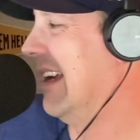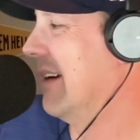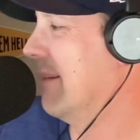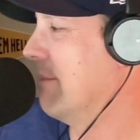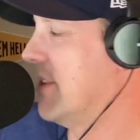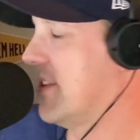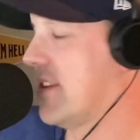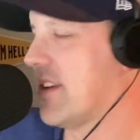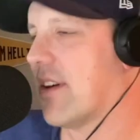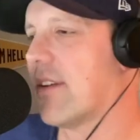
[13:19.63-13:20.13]

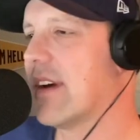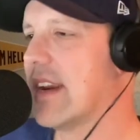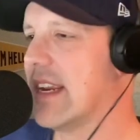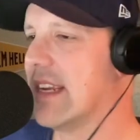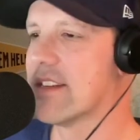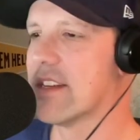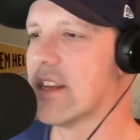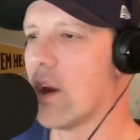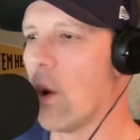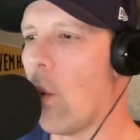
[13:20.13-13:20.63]
Missouri
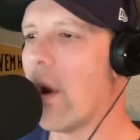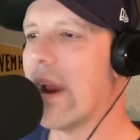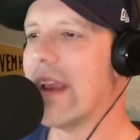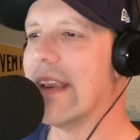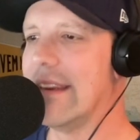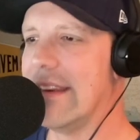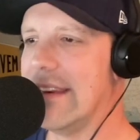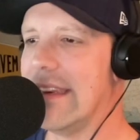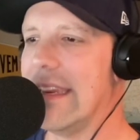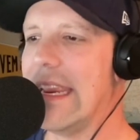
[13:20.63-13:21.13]
is
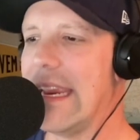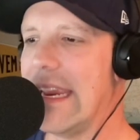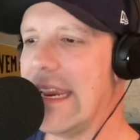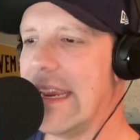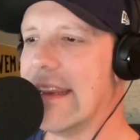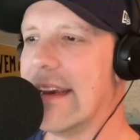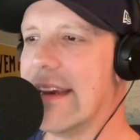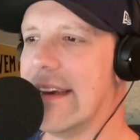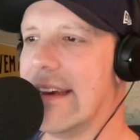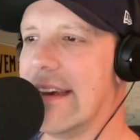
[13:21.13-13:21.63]
going to
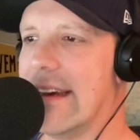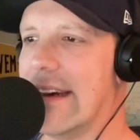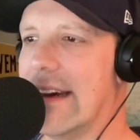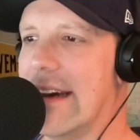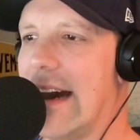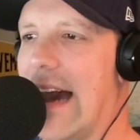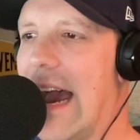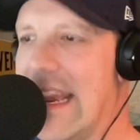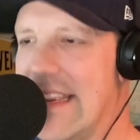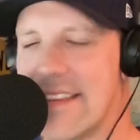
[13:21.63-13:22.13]
need
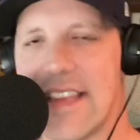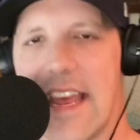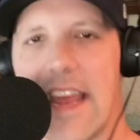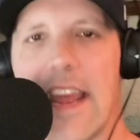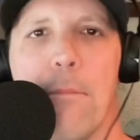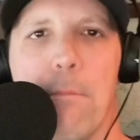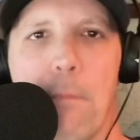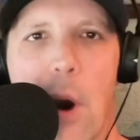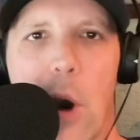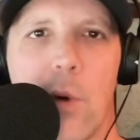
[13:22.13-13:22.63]

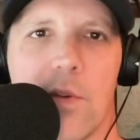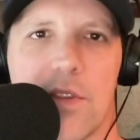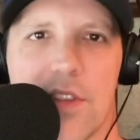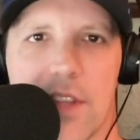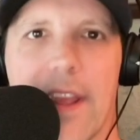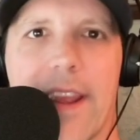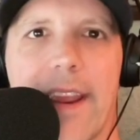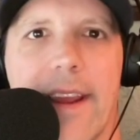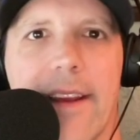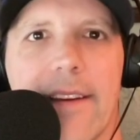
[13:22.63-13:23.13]
Isiaih
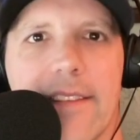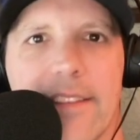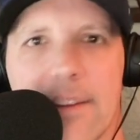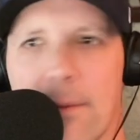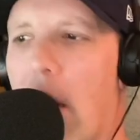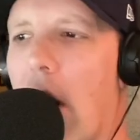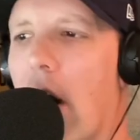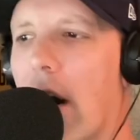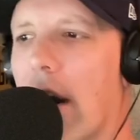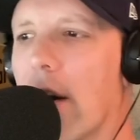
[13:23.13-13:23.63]
Mosley
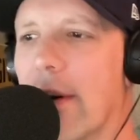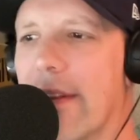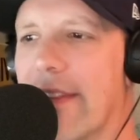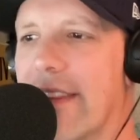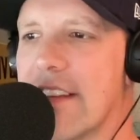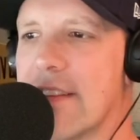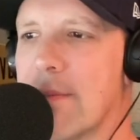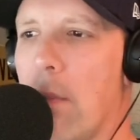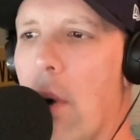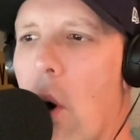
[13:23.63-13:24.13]
tomorrow in
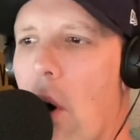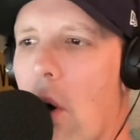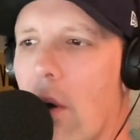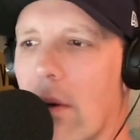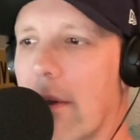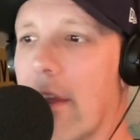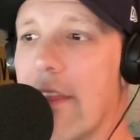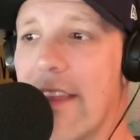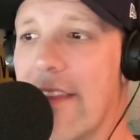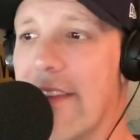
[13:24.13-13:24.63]
this
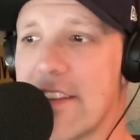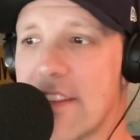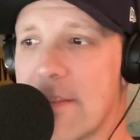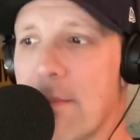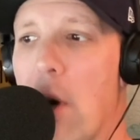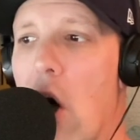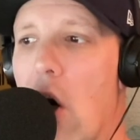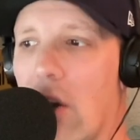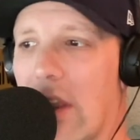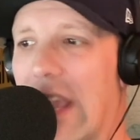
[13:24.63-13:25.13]
ball
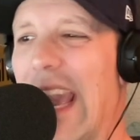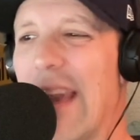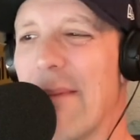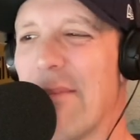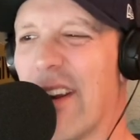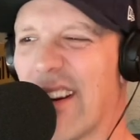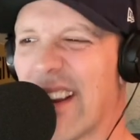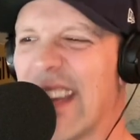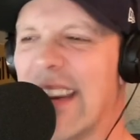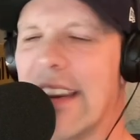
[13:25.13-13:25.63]
game.
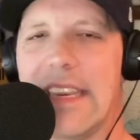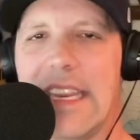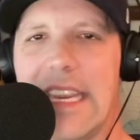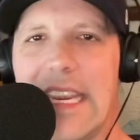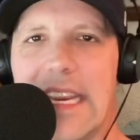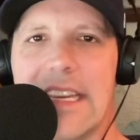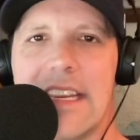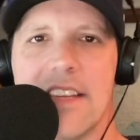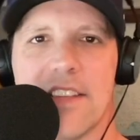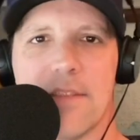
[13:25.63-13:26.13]
They're going to
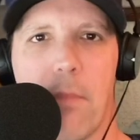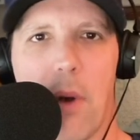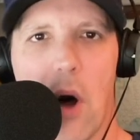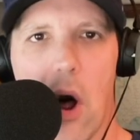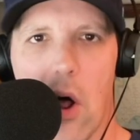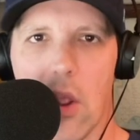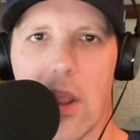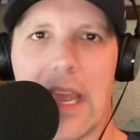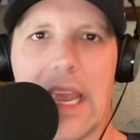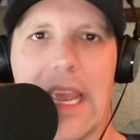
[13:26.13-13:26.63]
need his
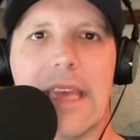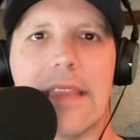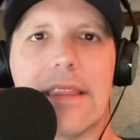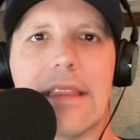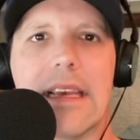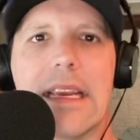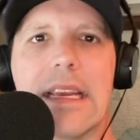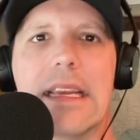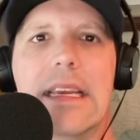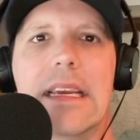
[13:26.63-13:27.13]
ball
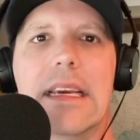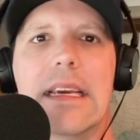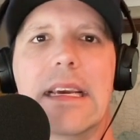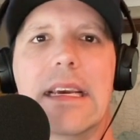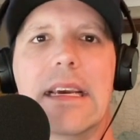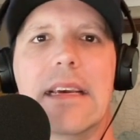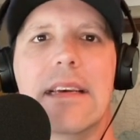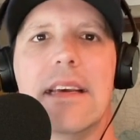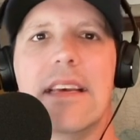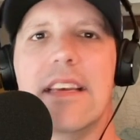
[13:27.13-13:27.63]
handling,
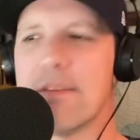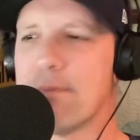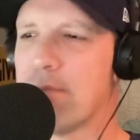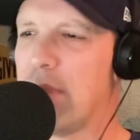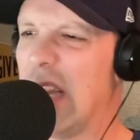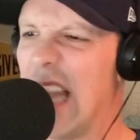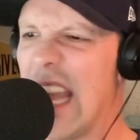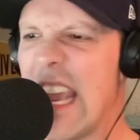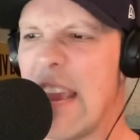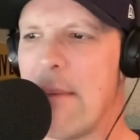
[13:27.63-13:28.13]
his
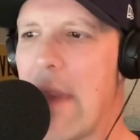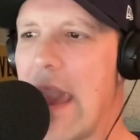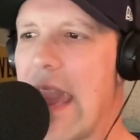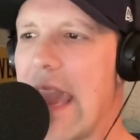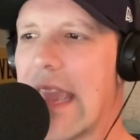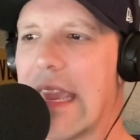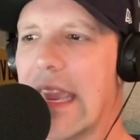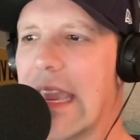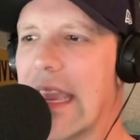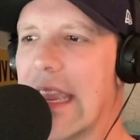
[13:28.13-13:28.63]

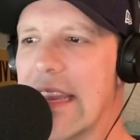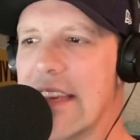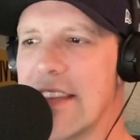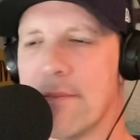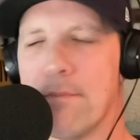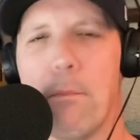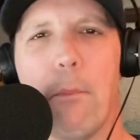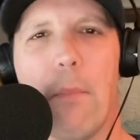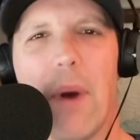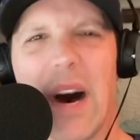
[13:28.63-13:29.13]
playmaking,
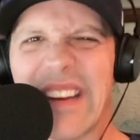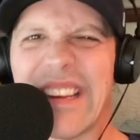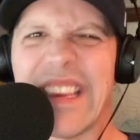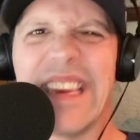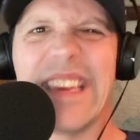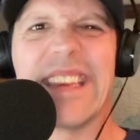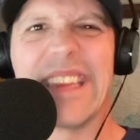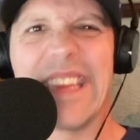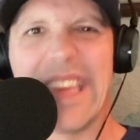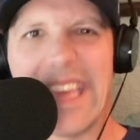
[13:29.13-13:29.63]
his
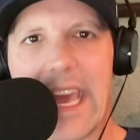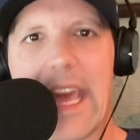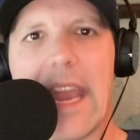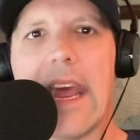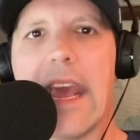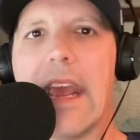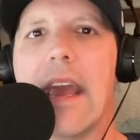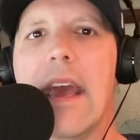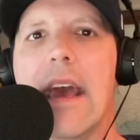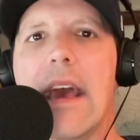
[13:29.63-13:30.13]
bucket
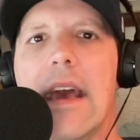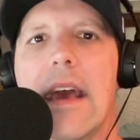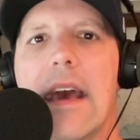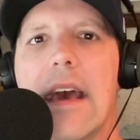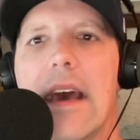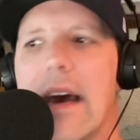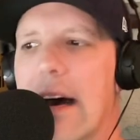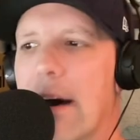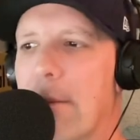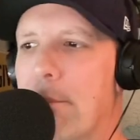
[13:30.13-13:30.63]
getting
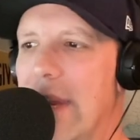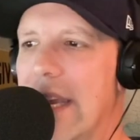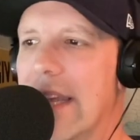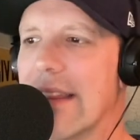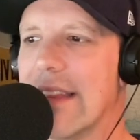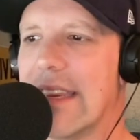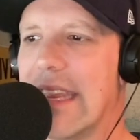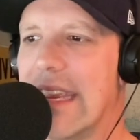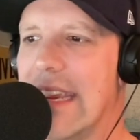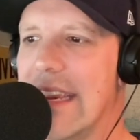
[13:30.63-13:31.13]

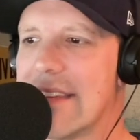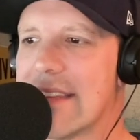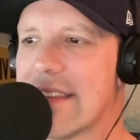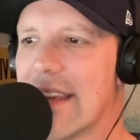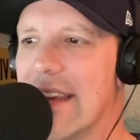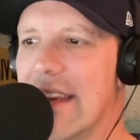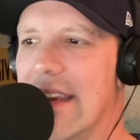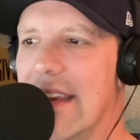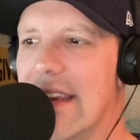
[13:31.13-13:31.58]
abilities.